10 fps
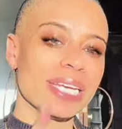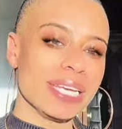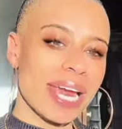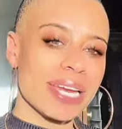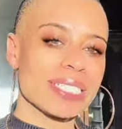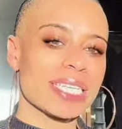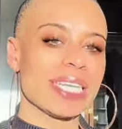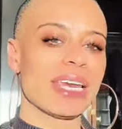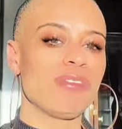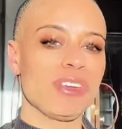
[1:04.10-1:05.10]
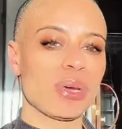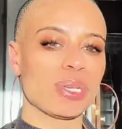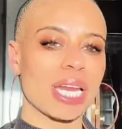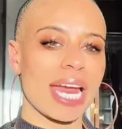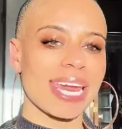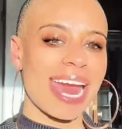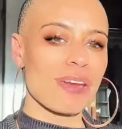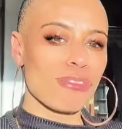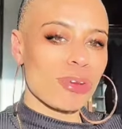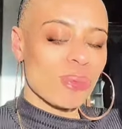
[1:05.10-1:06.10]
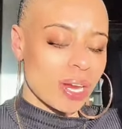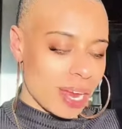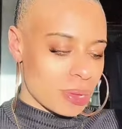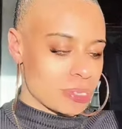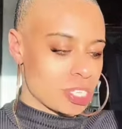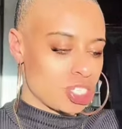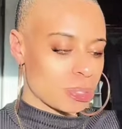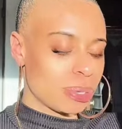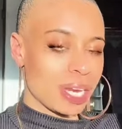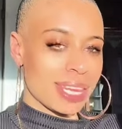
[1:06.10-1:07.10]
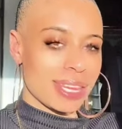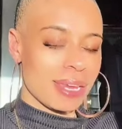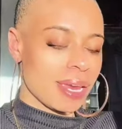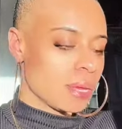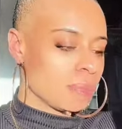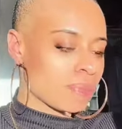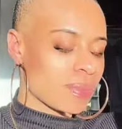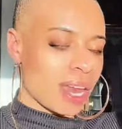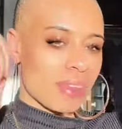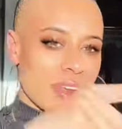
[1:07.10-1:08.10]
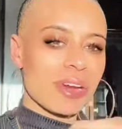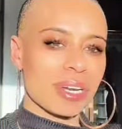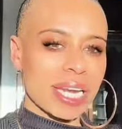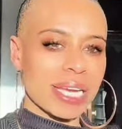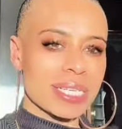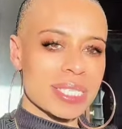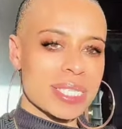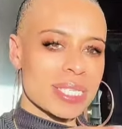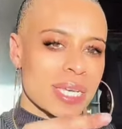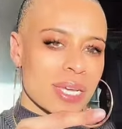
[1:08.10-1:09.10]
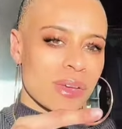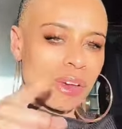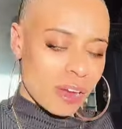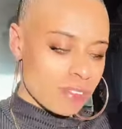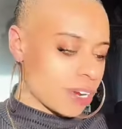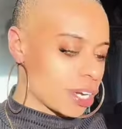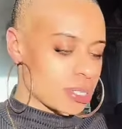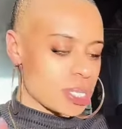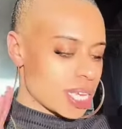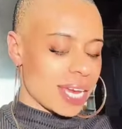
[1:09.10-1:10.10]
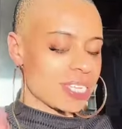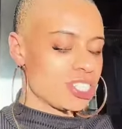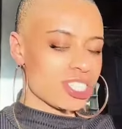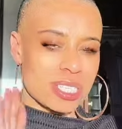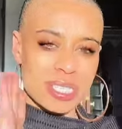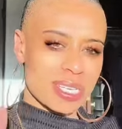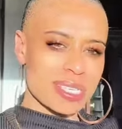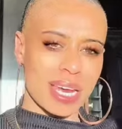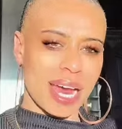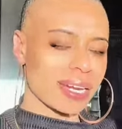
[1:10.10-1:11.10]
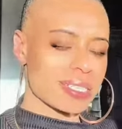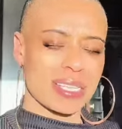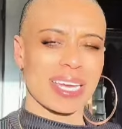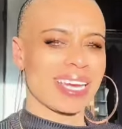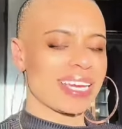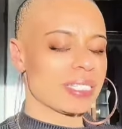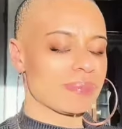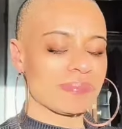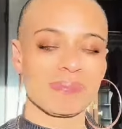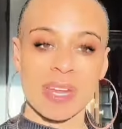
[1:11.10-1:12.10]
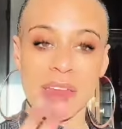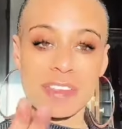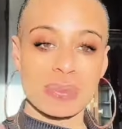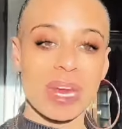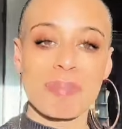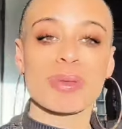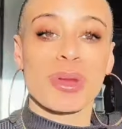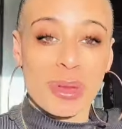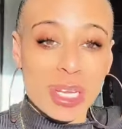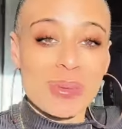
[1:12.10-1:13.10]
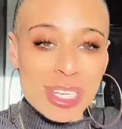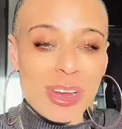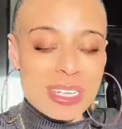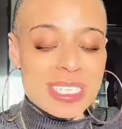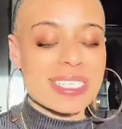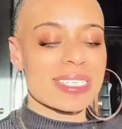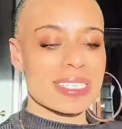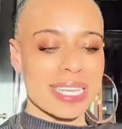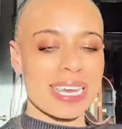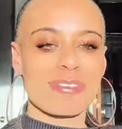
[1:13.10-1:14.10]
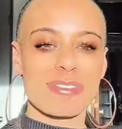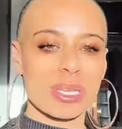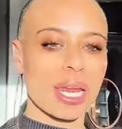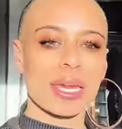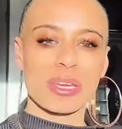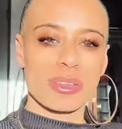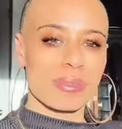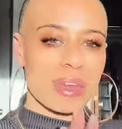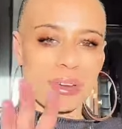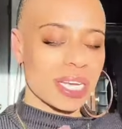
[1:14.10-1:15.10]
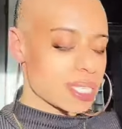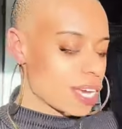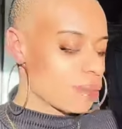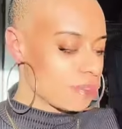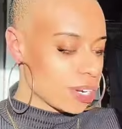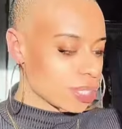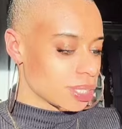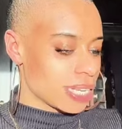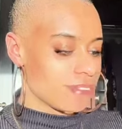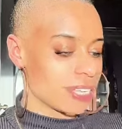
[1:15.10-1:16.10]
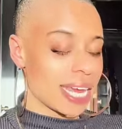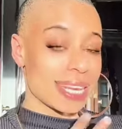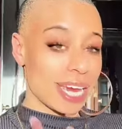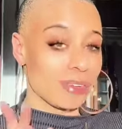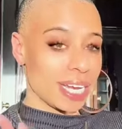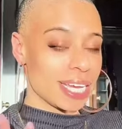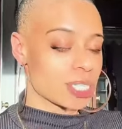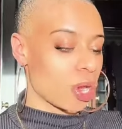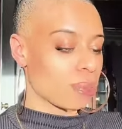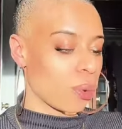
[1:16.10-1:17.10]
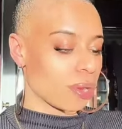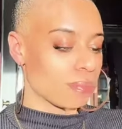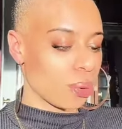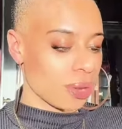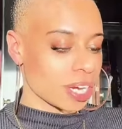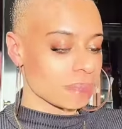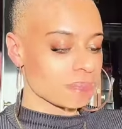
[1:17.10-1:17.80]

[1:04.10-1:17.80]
yet they feel like everyone else should put their needs first. It's just it's the oddest thing. It this would happen dealing with a narcissist. They feel like their needs come first. They feel like their needs are more important.